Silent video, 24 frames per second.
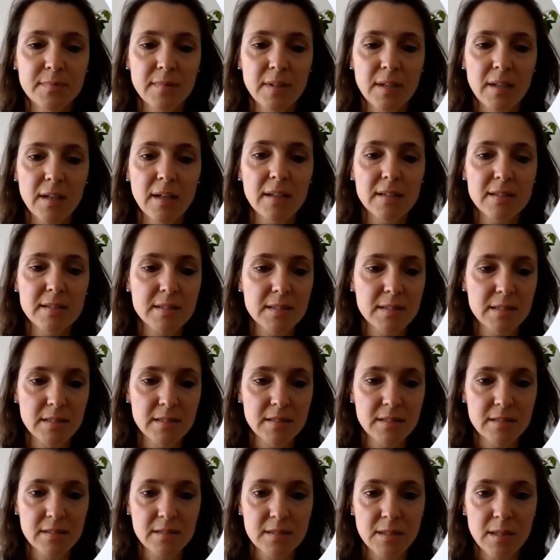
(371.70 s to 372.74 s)
Let's
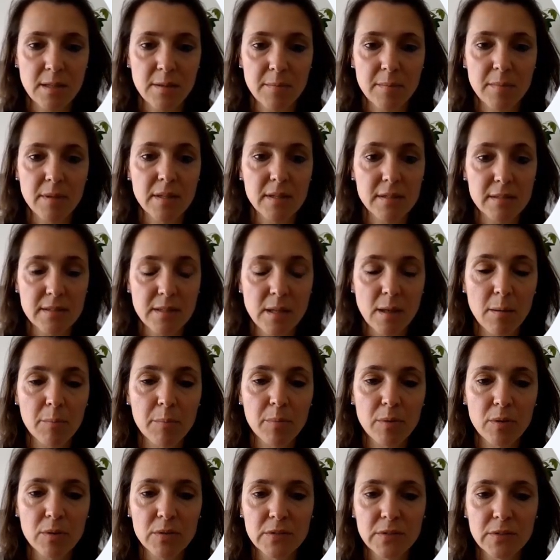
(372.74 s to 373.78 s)
see some
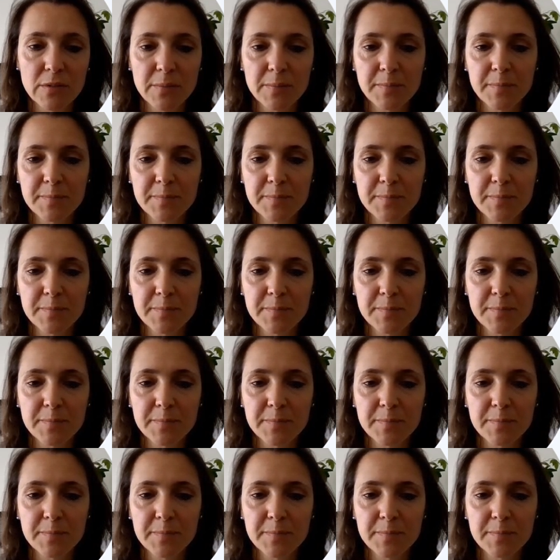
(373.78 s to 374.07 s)
examples.